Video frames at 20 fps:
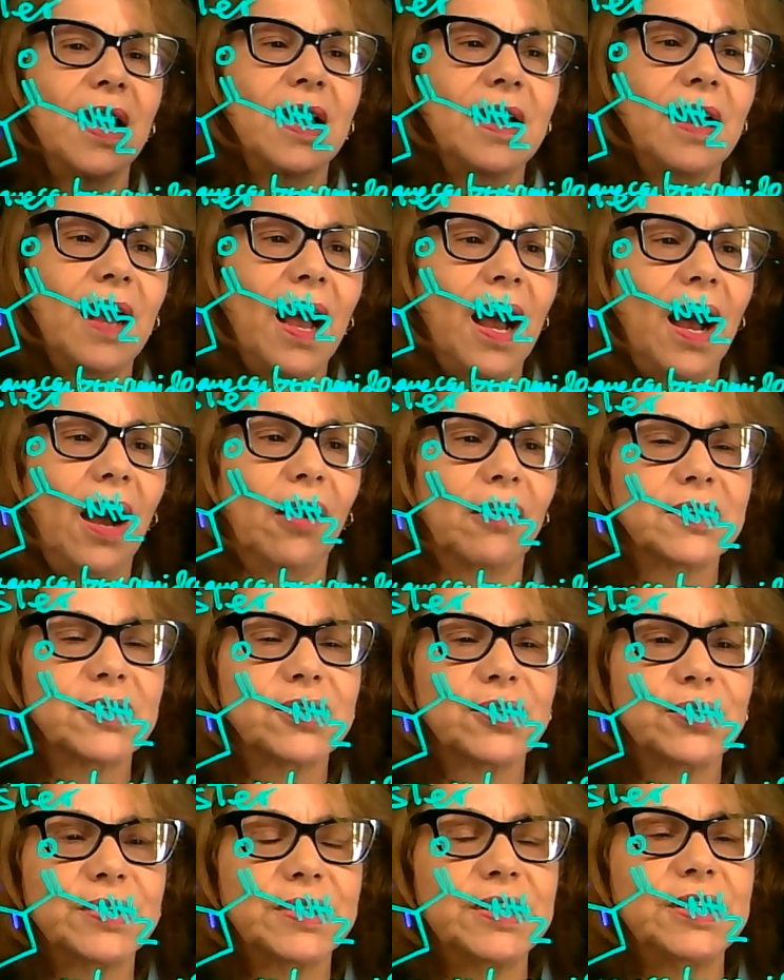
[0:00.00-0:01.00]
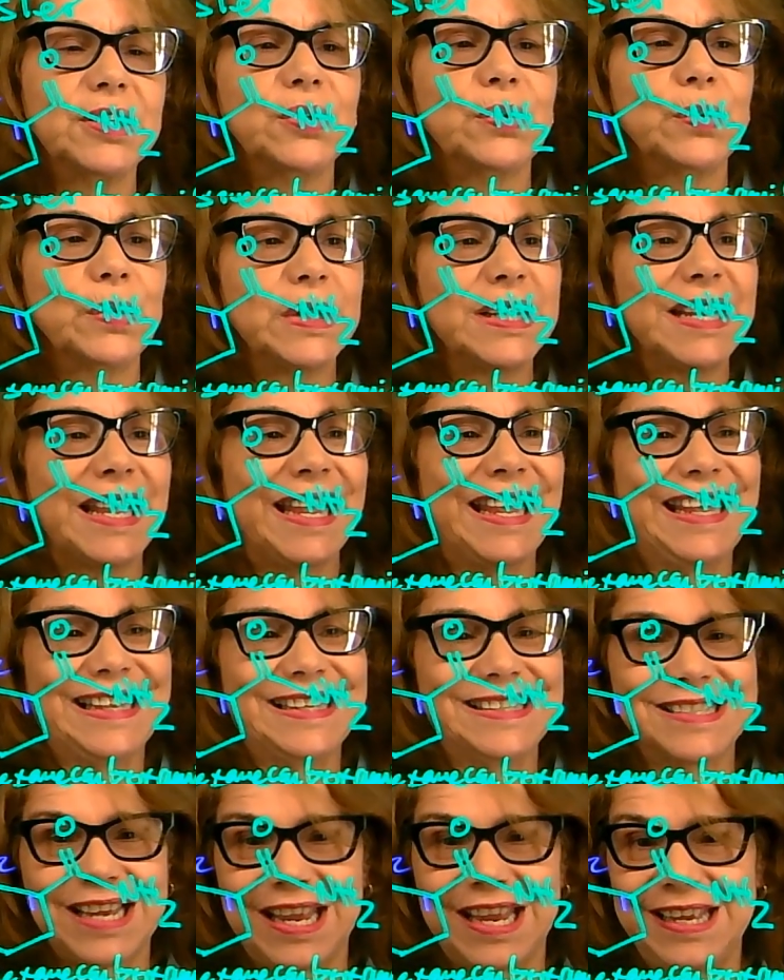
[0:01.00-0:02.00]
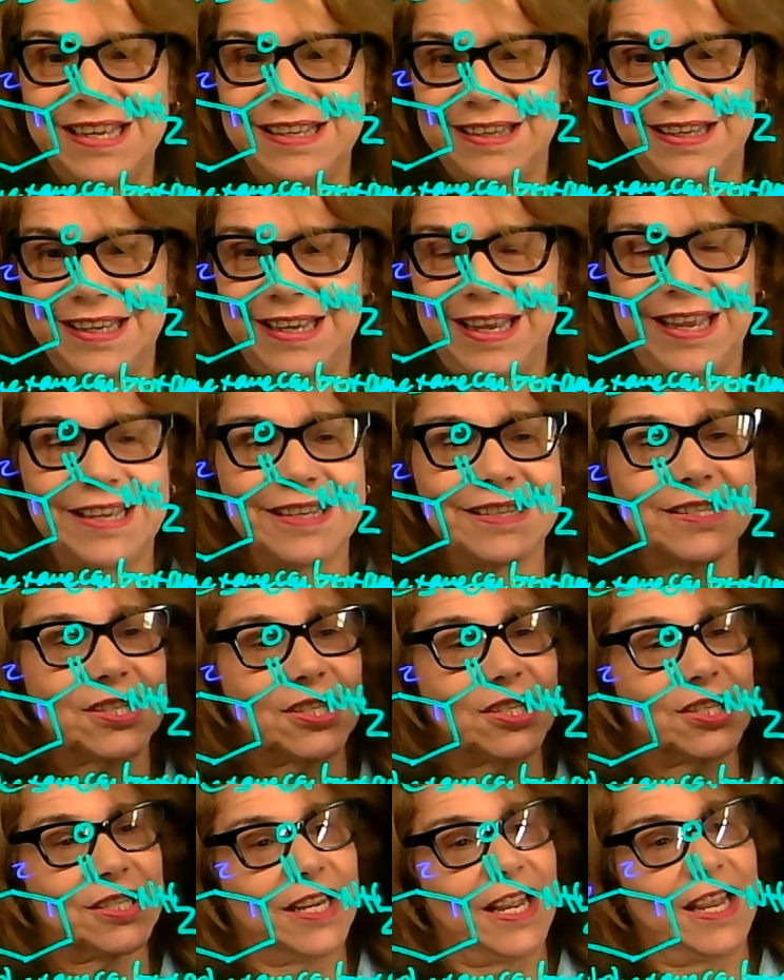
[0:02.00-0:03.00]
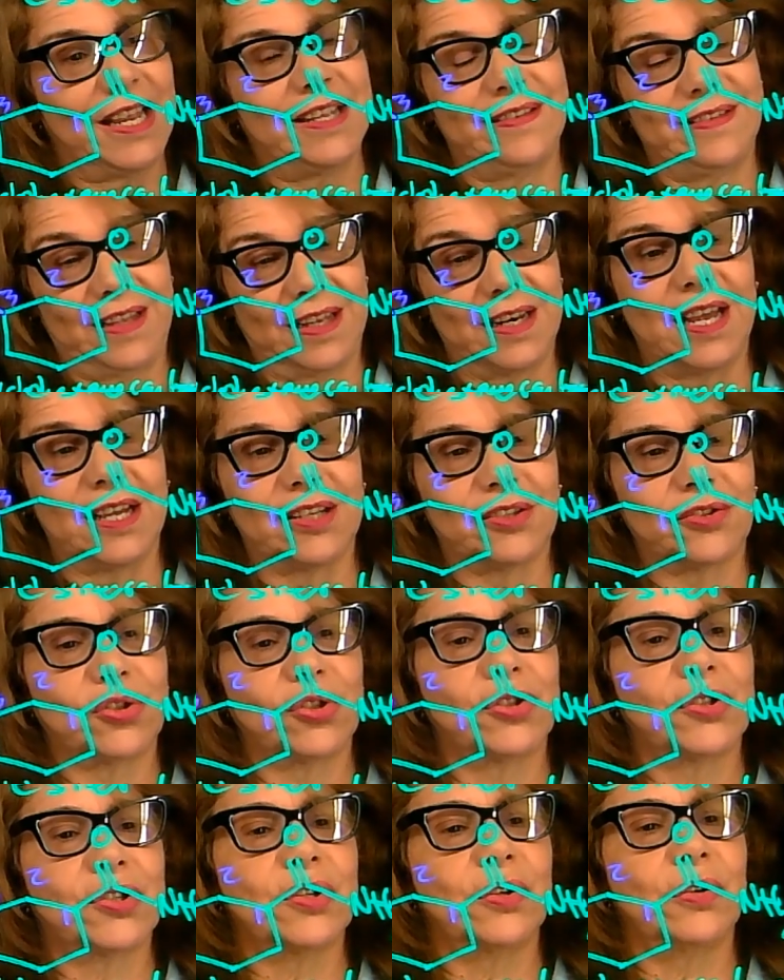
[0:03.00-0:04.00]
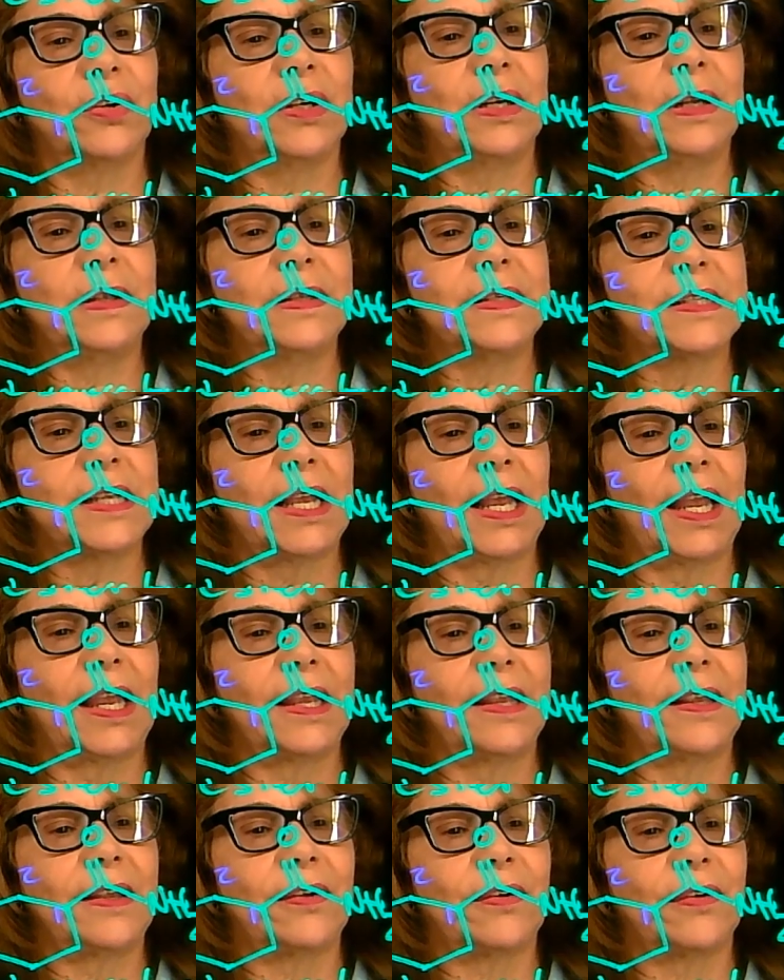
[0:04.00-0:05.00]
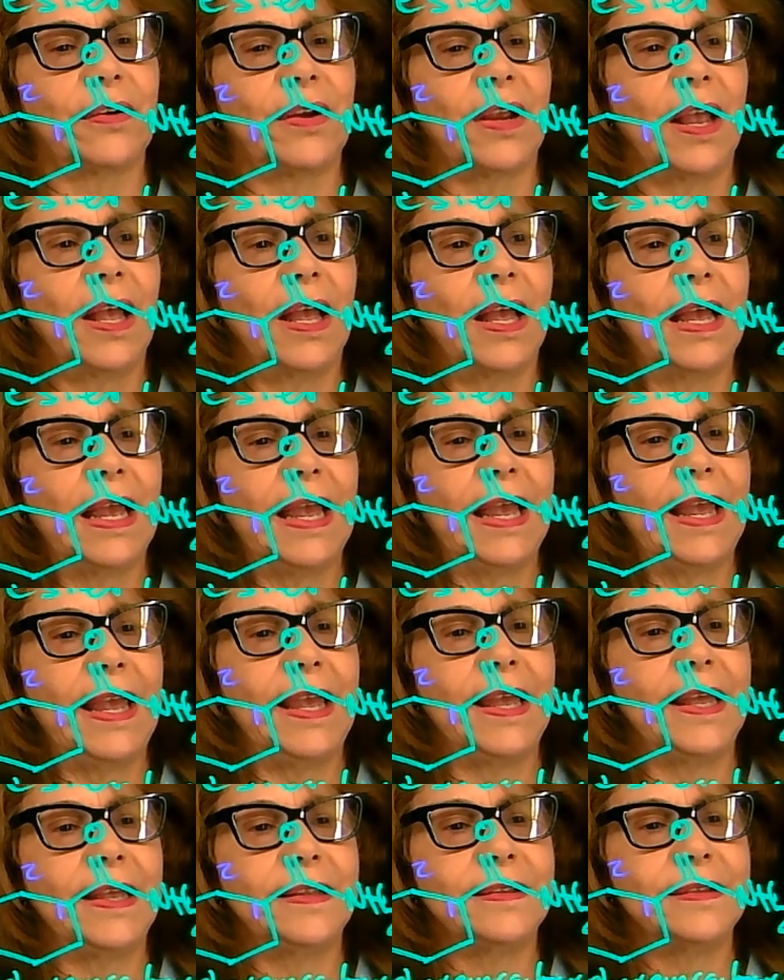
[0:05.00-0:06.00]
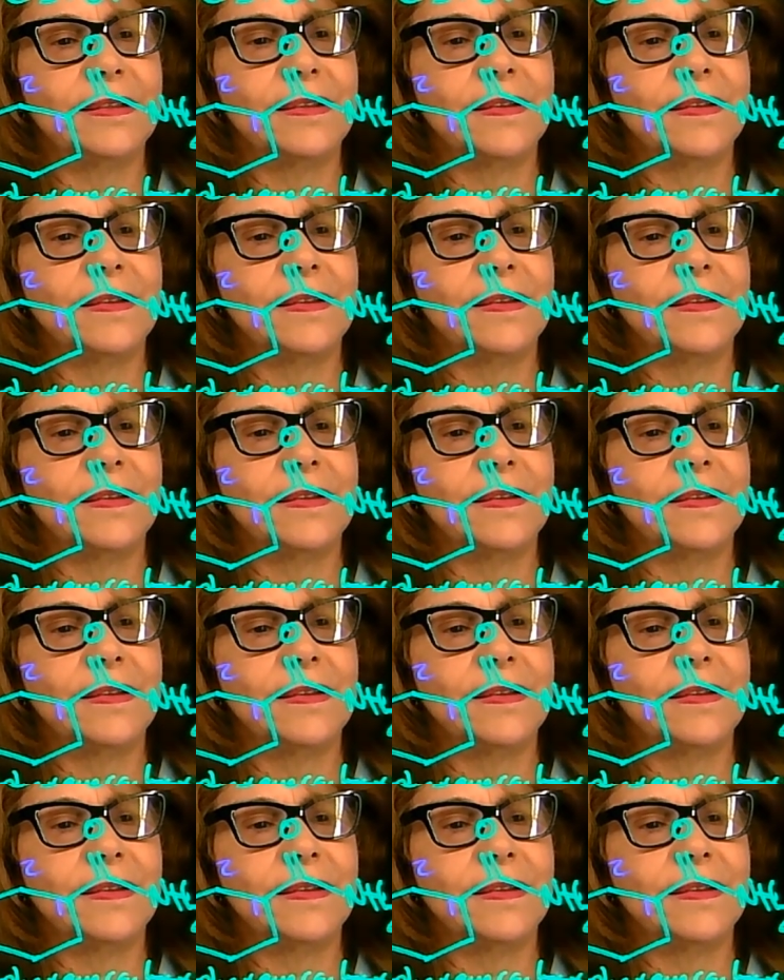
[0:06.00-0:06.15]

our substituent is in the ends, in the nitrogen. So I'm going to say here N,